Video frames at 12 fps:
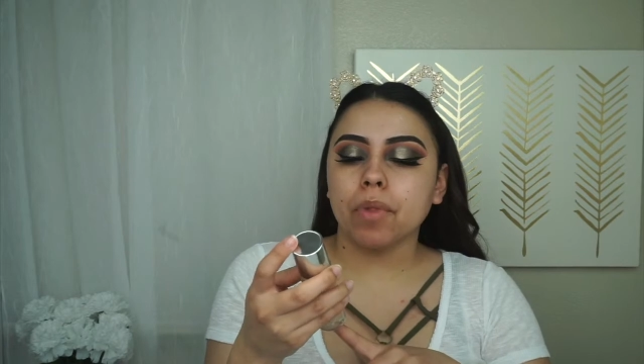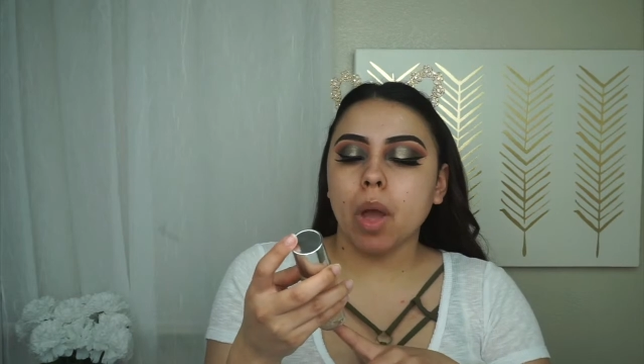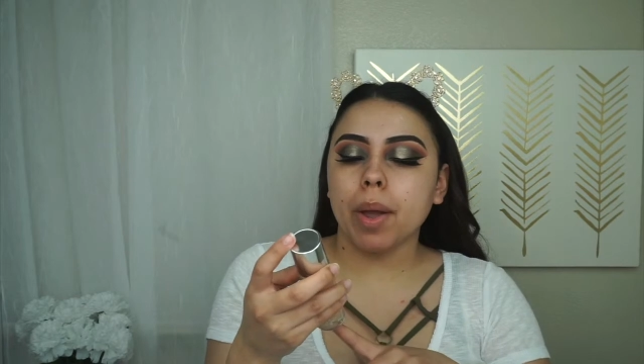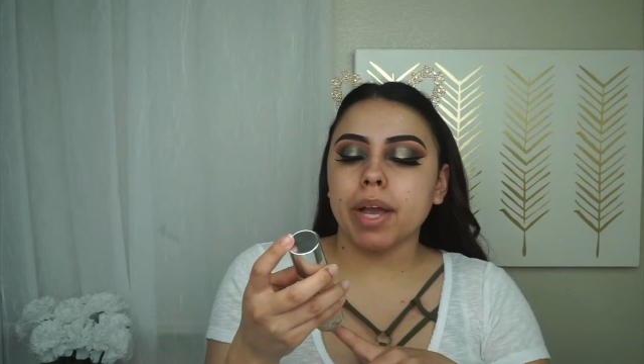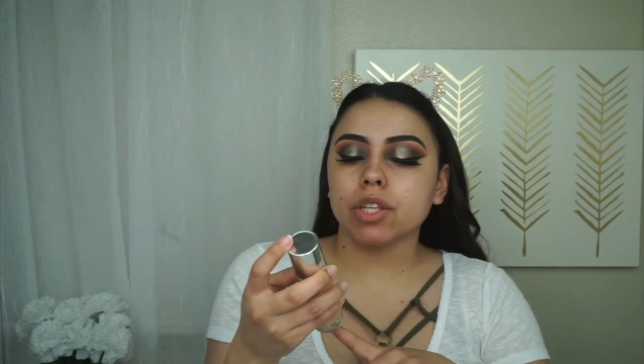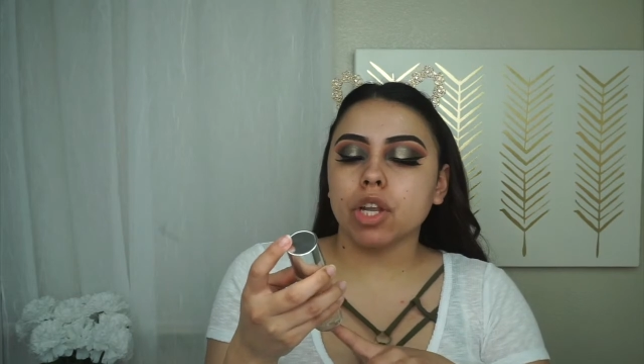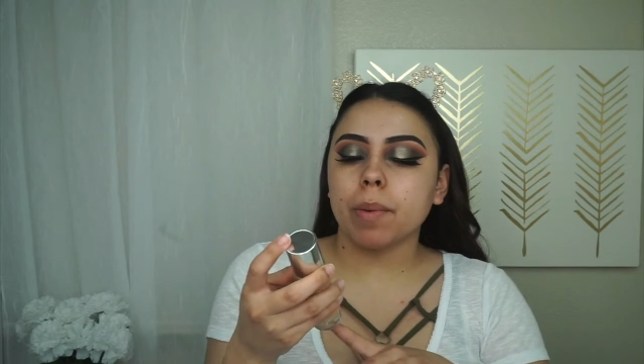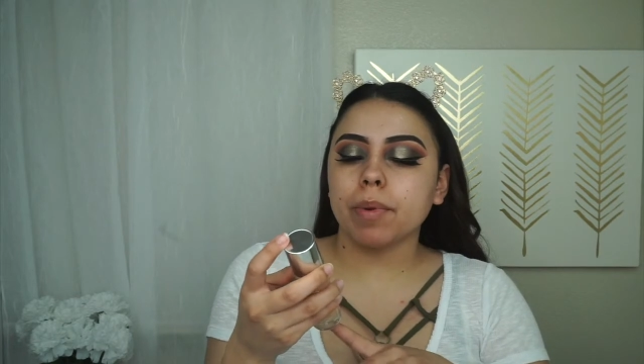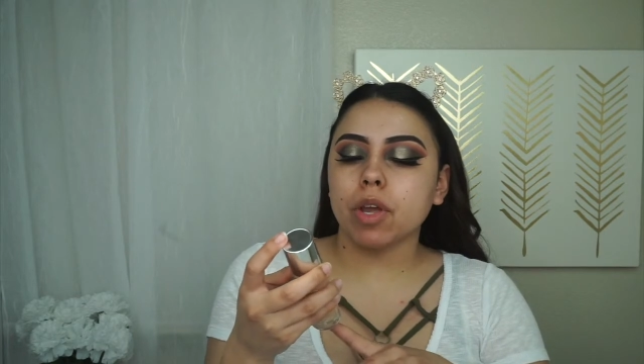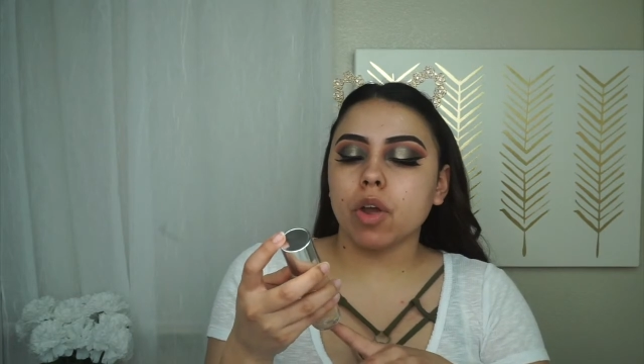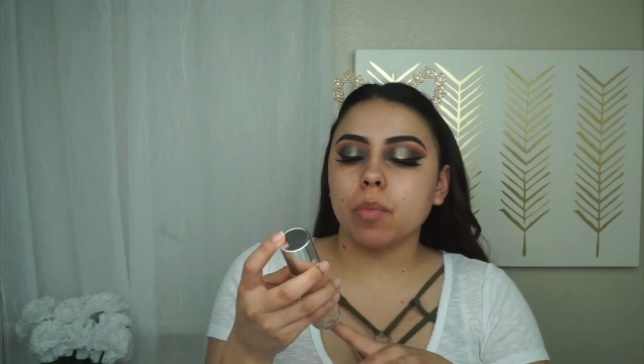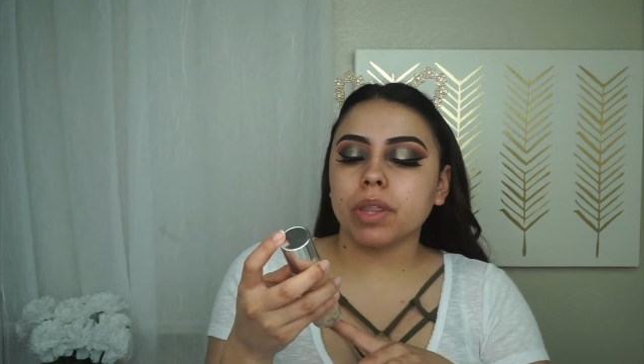Okay, so I'm
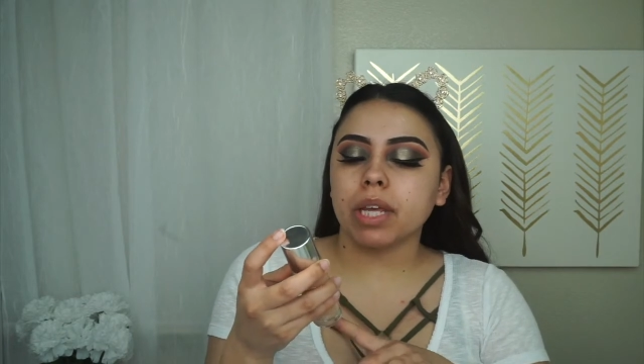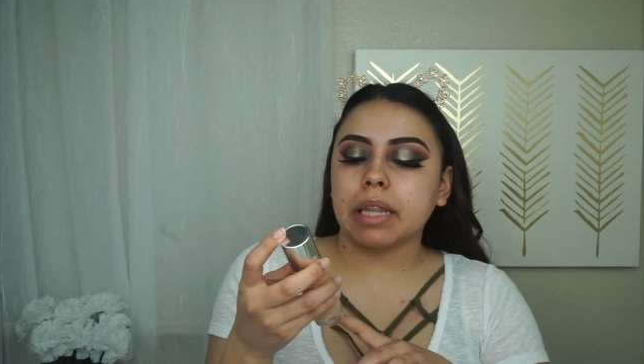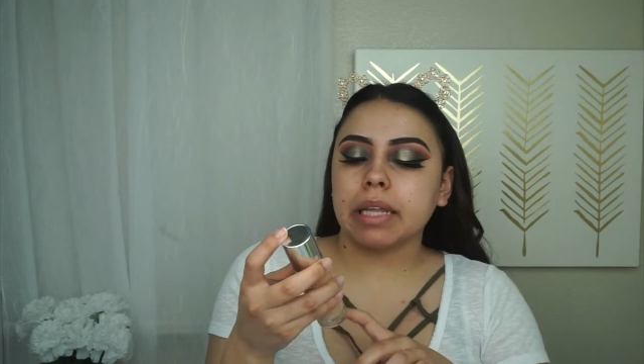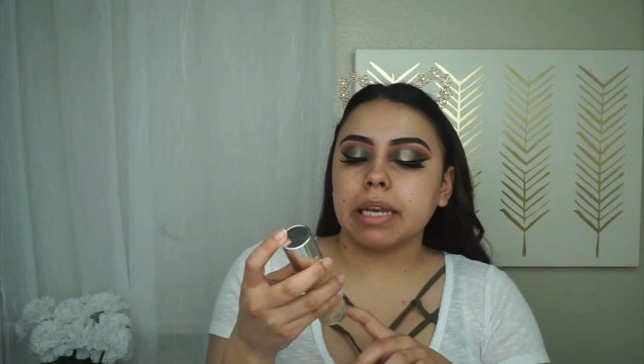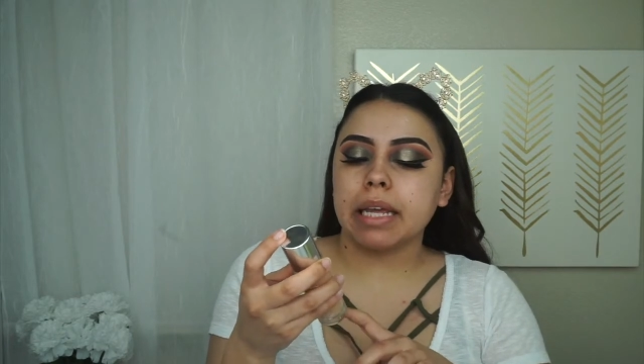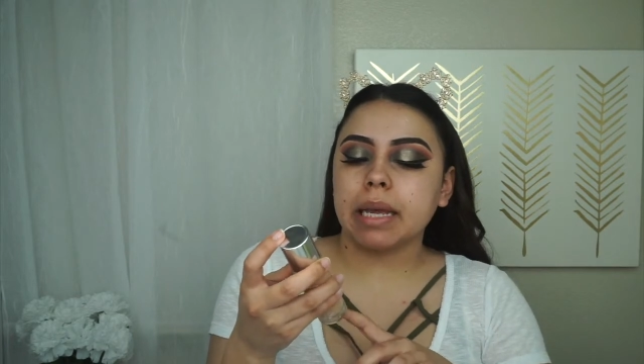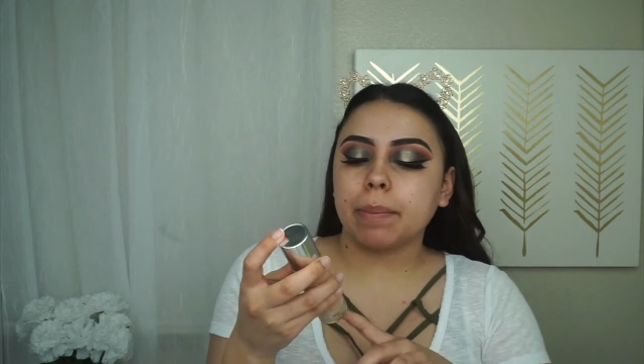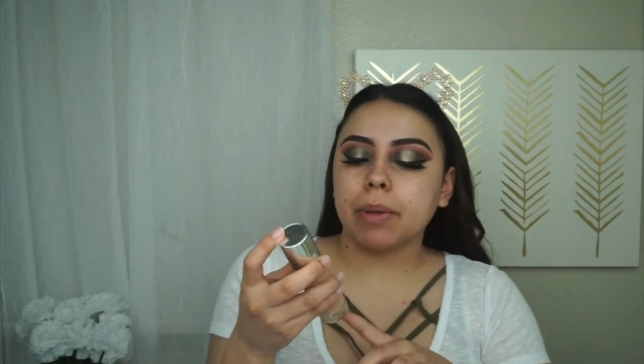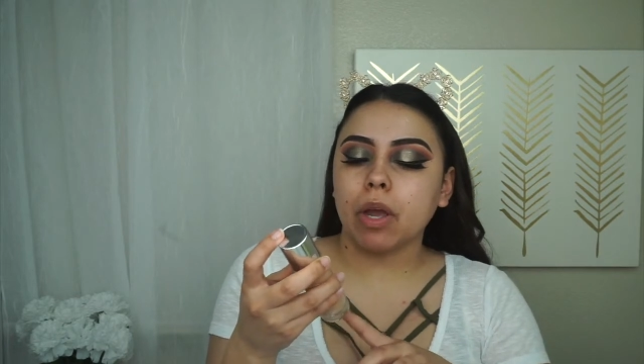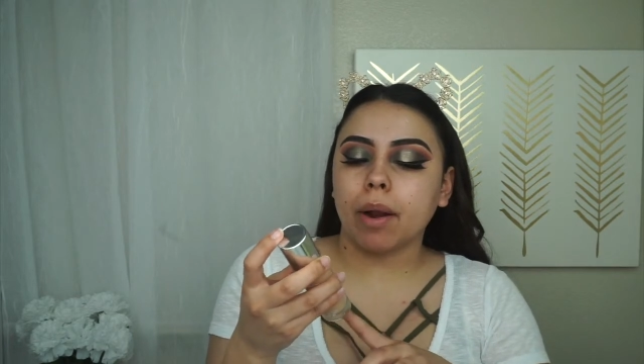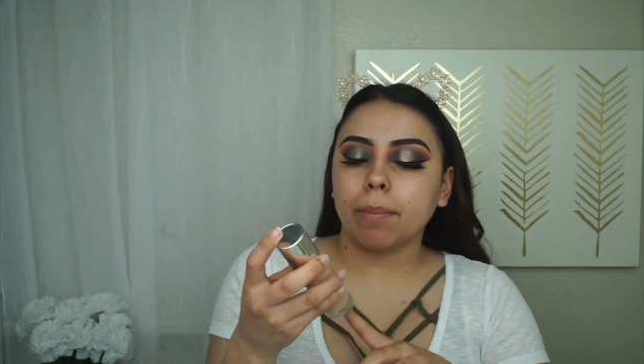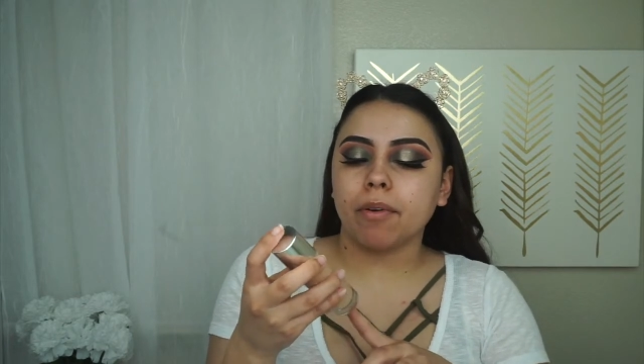going to go in with the Clinique
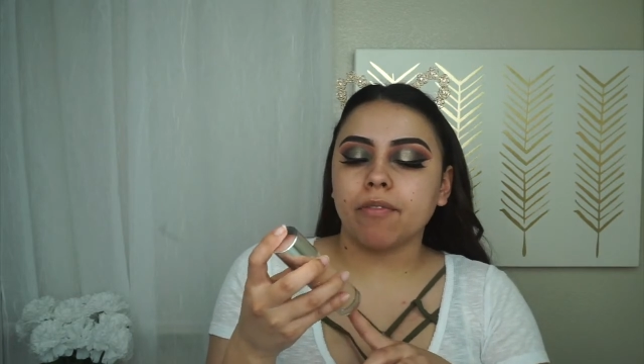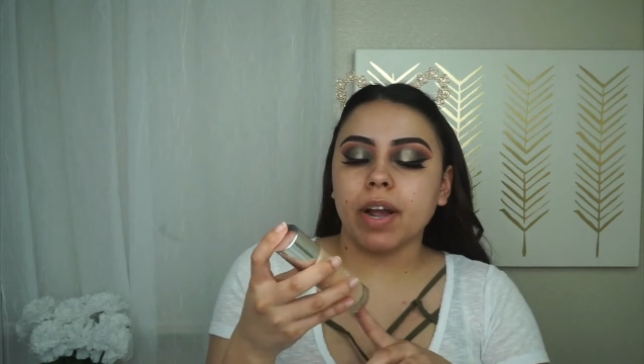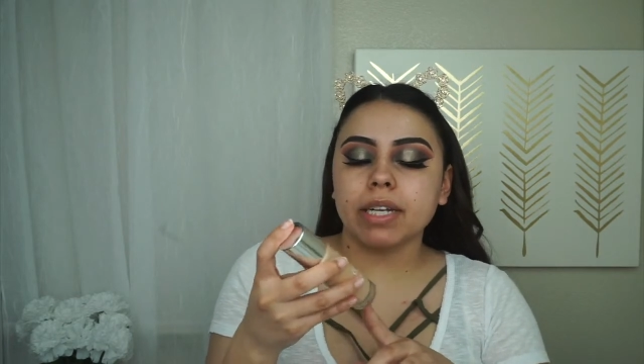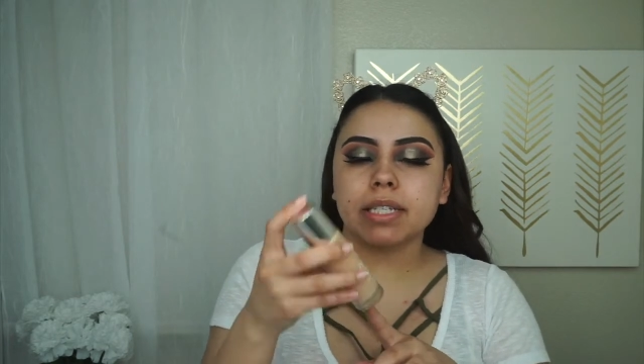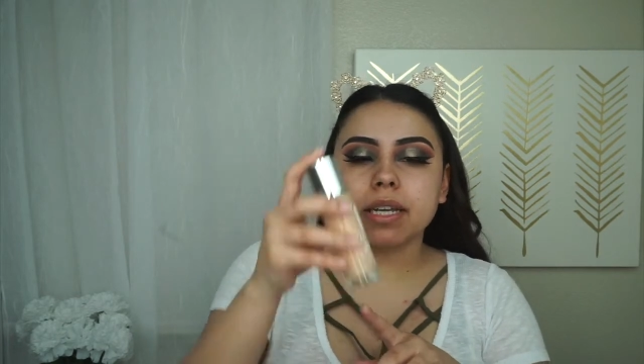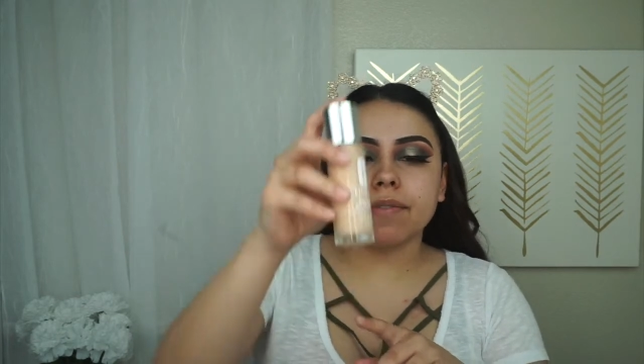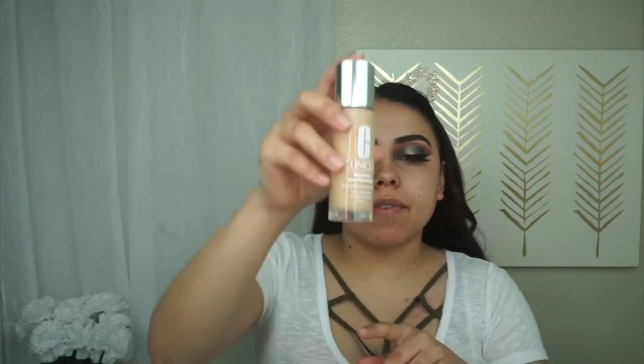Beyond Perfecting